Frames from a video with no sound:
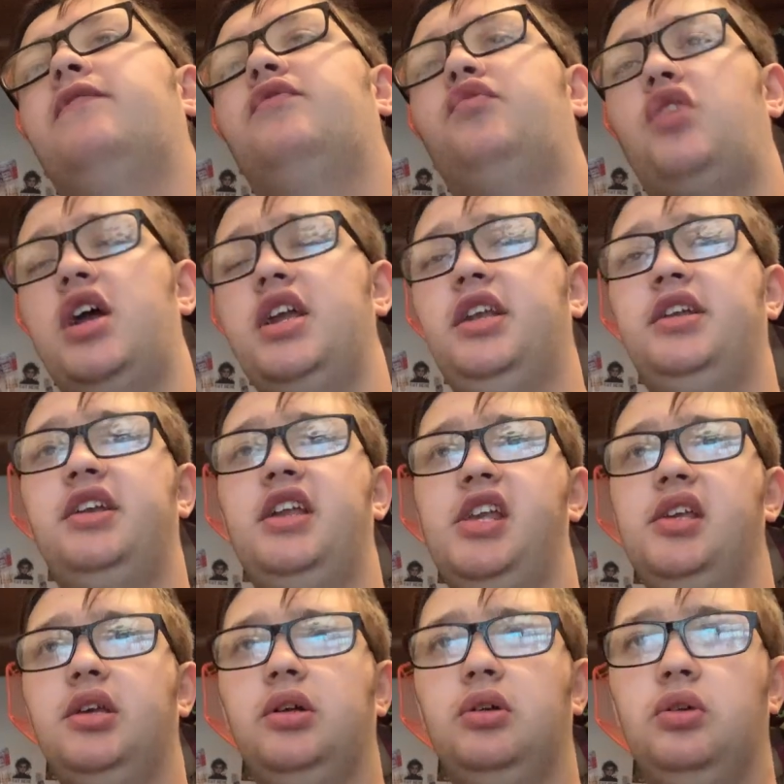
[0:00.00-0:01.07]

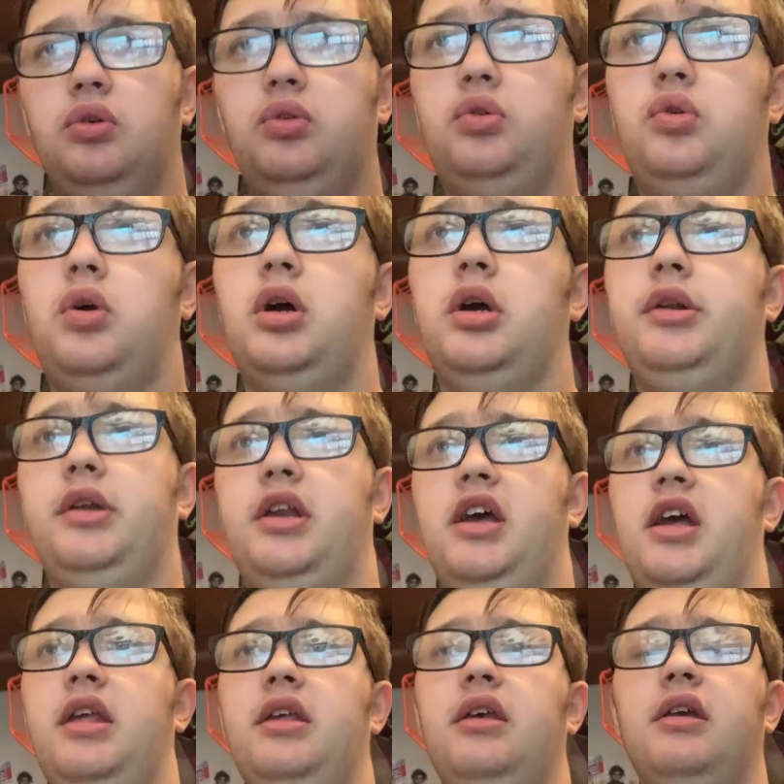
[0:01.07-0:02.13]
Frankie
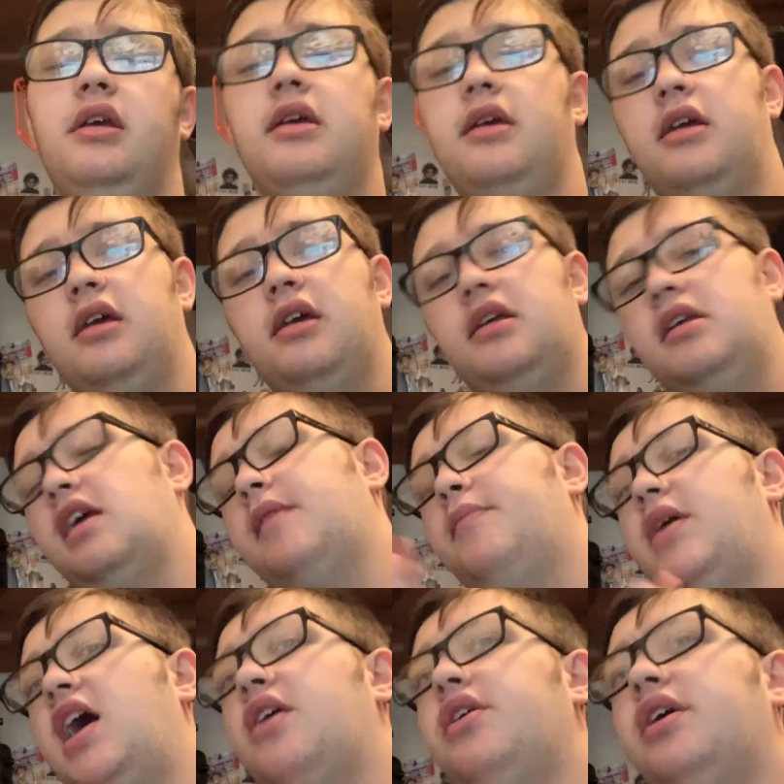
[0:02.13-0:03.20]
Grande. Yep,
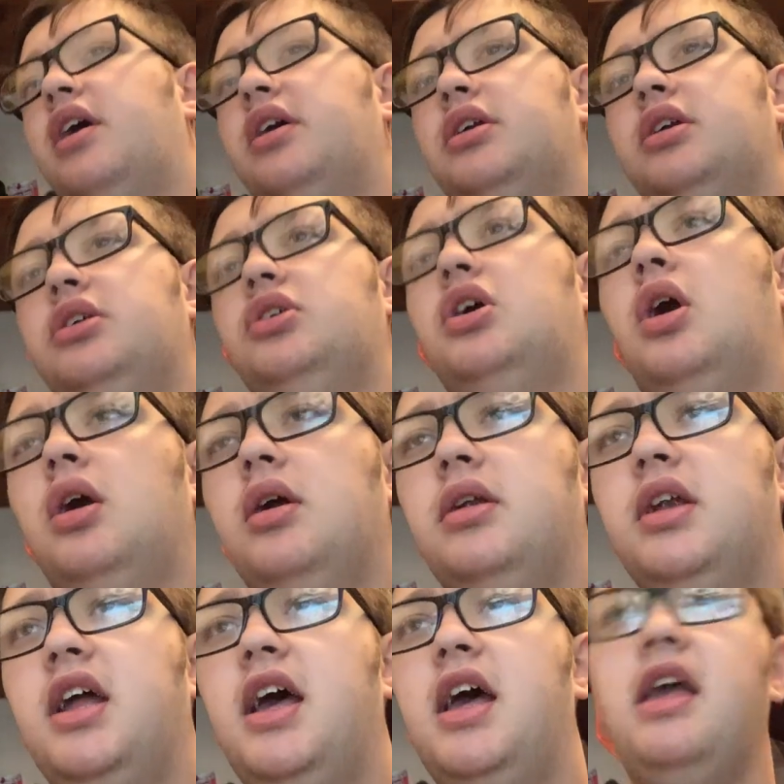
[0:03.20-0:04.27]
Ariana
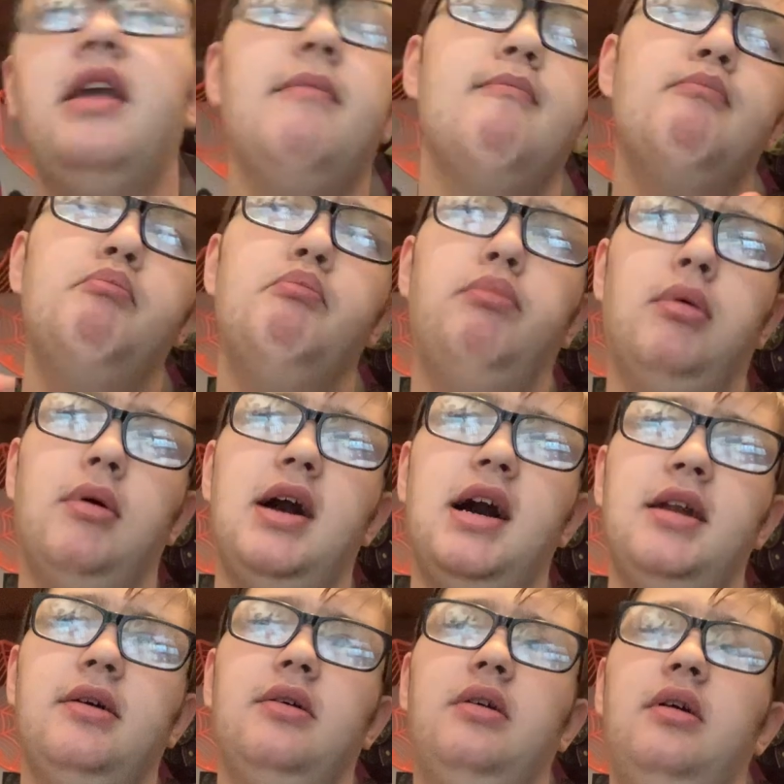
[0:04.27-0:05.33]
Grande
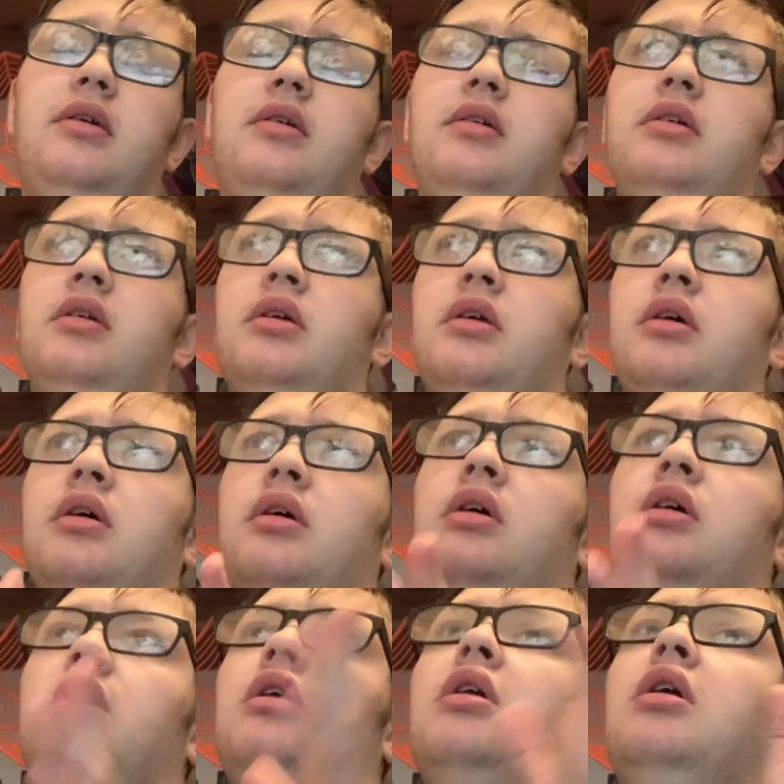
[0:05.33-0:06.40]
bottle.
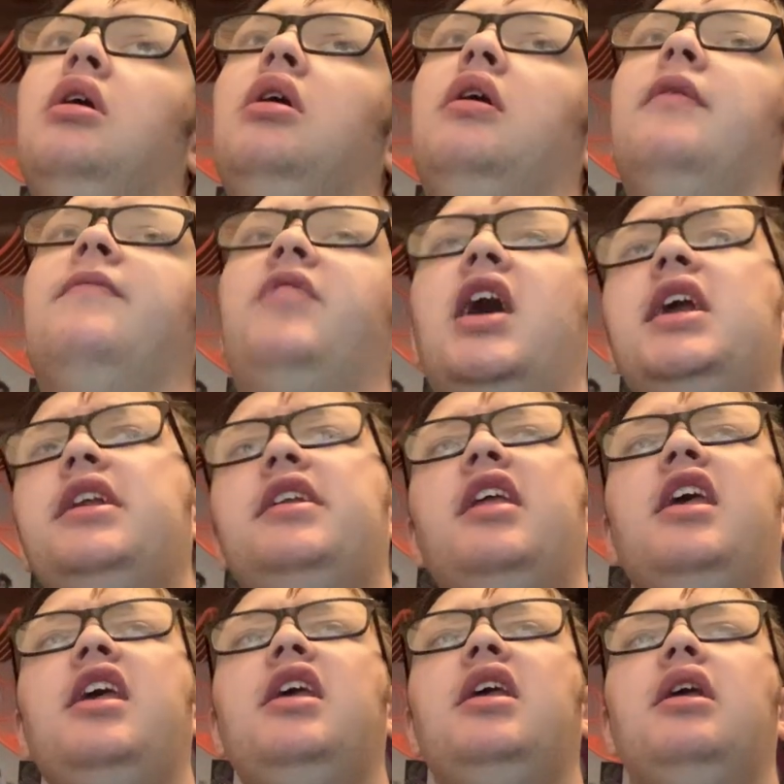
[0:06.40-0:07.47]

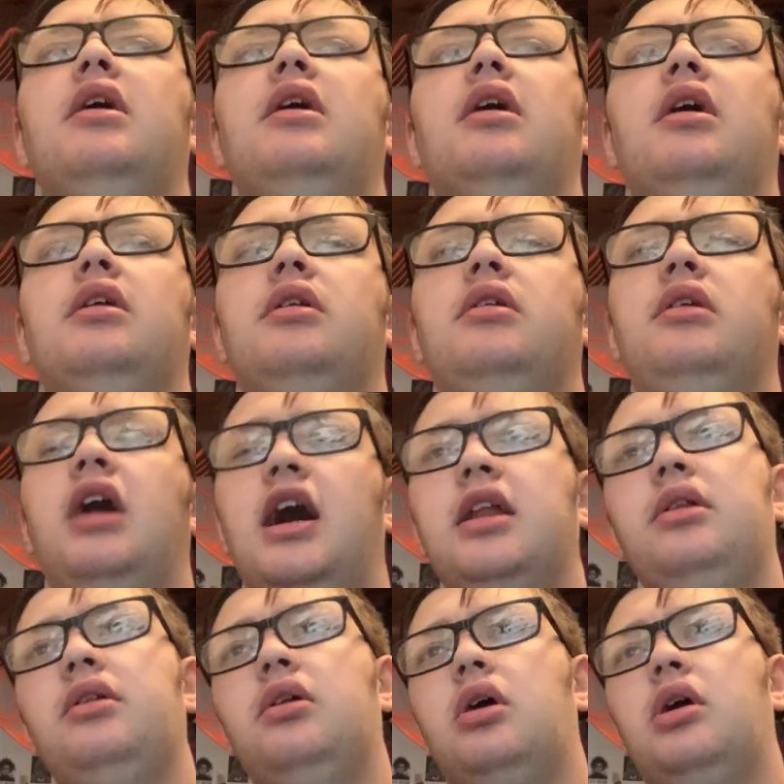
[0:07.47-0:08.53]
Frankie got
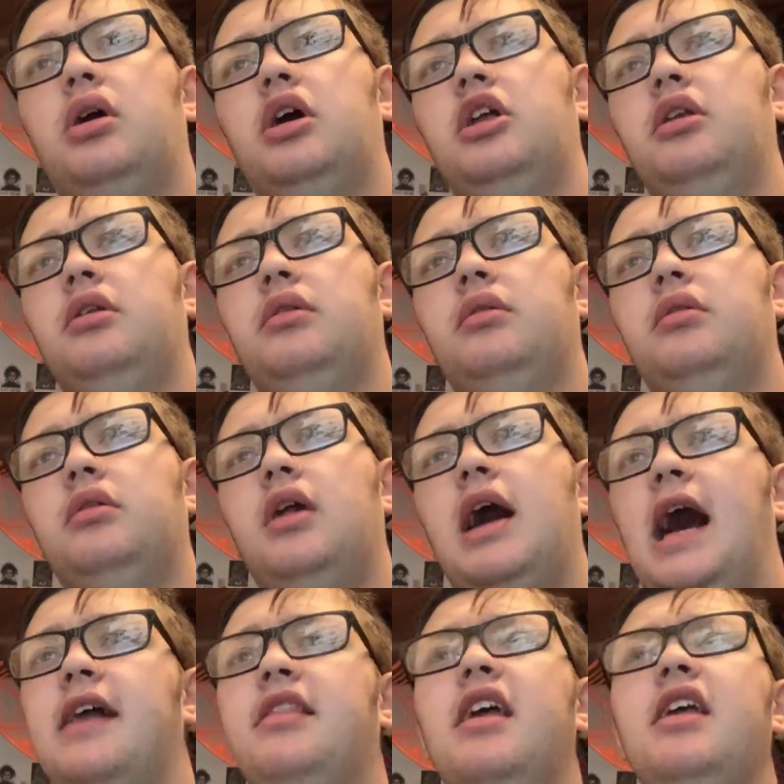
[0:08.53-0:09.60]
on.
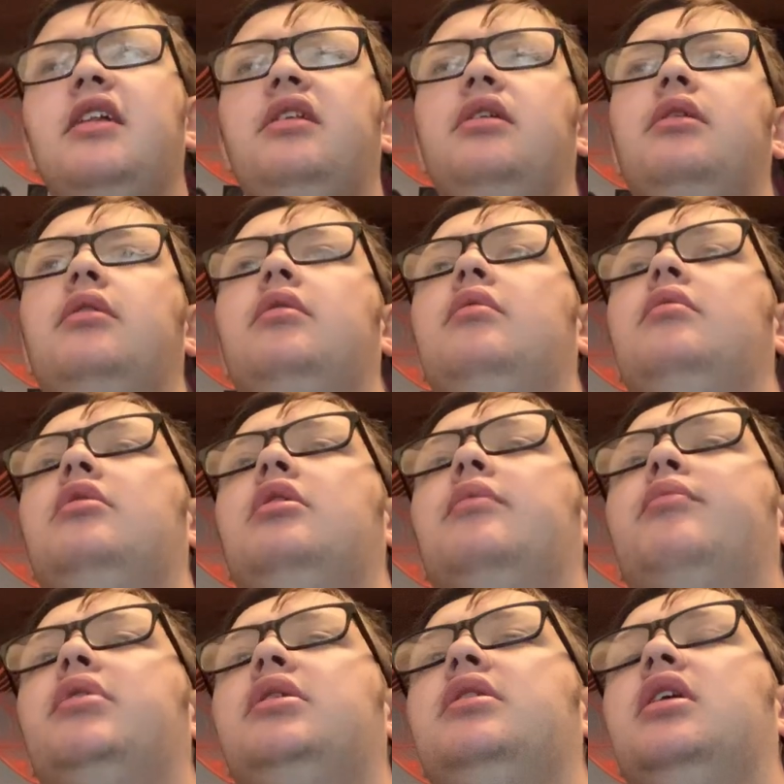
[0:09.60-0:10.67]
I think the
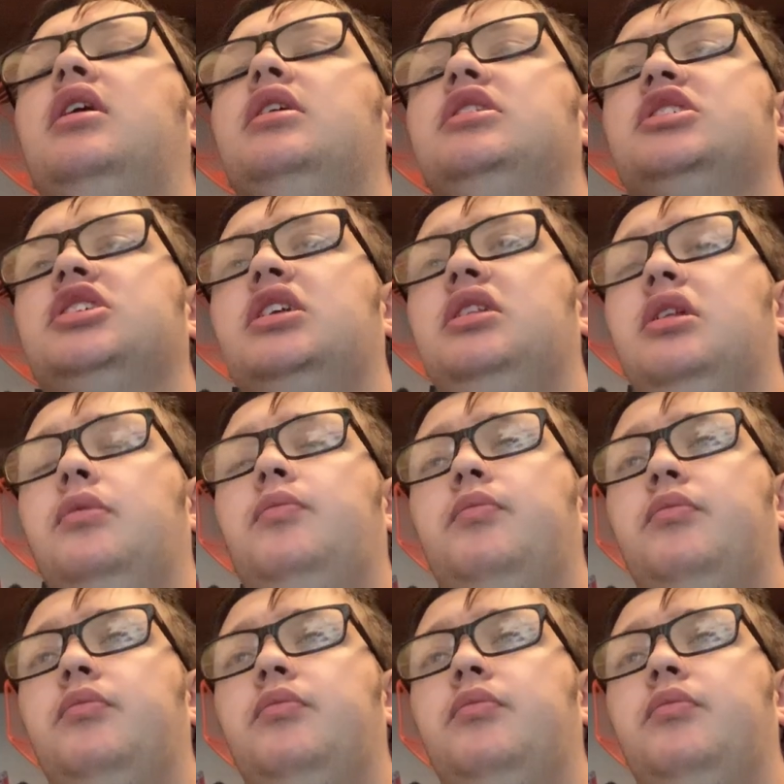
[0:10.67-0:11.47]
production, the